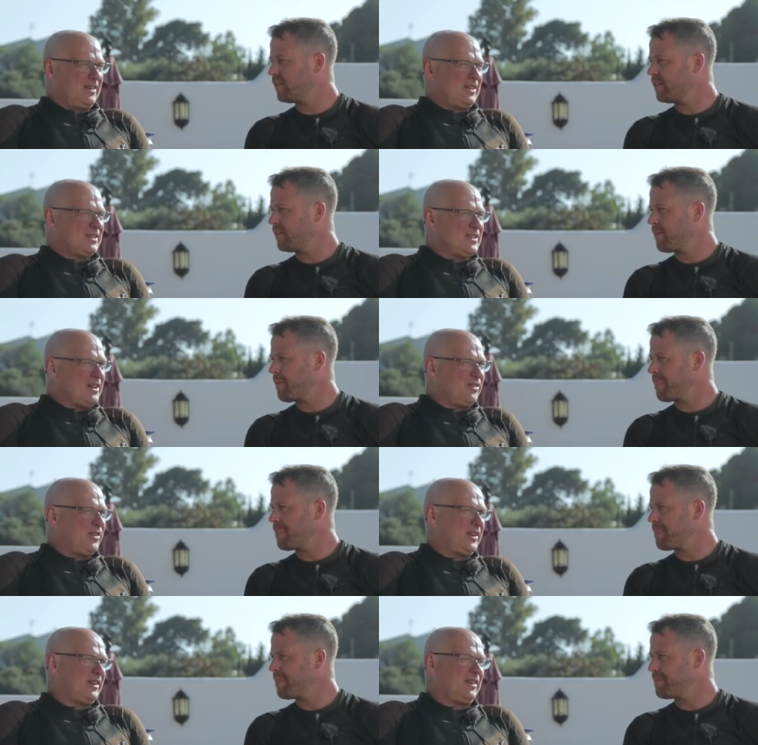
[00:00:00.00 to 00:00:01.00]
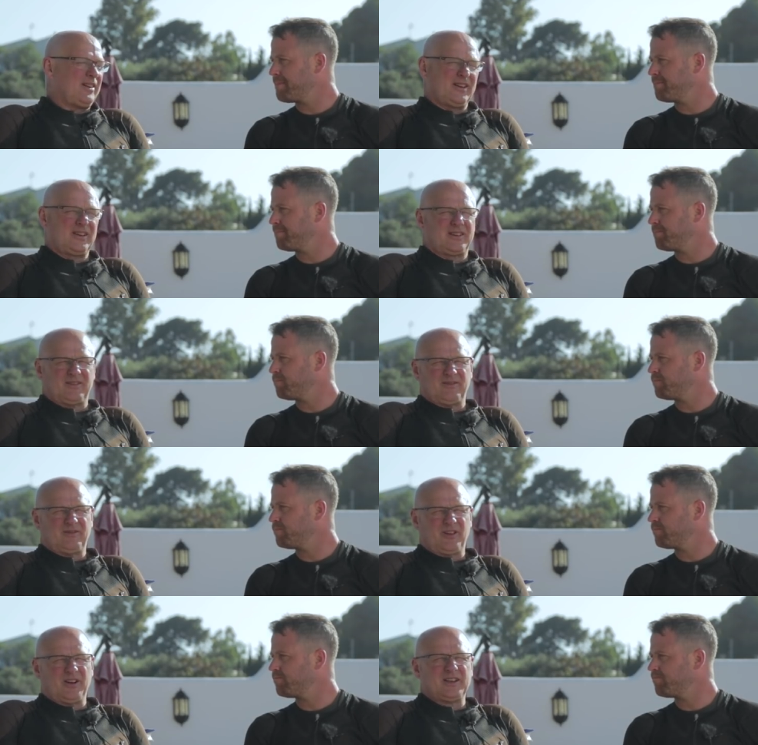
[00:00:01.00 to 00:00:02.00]
Speaker 1: There's nothing like
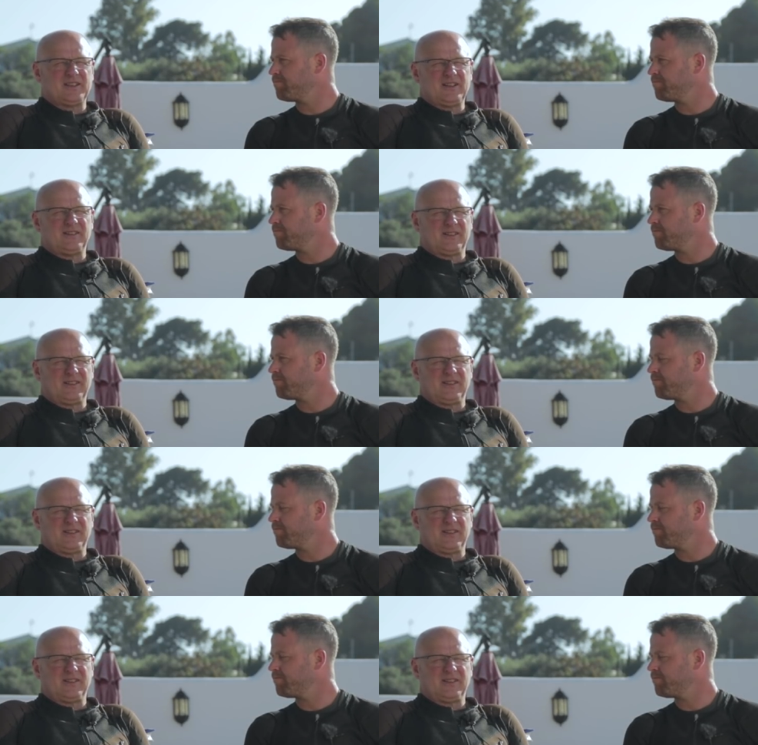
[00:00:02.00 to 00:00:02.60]
riding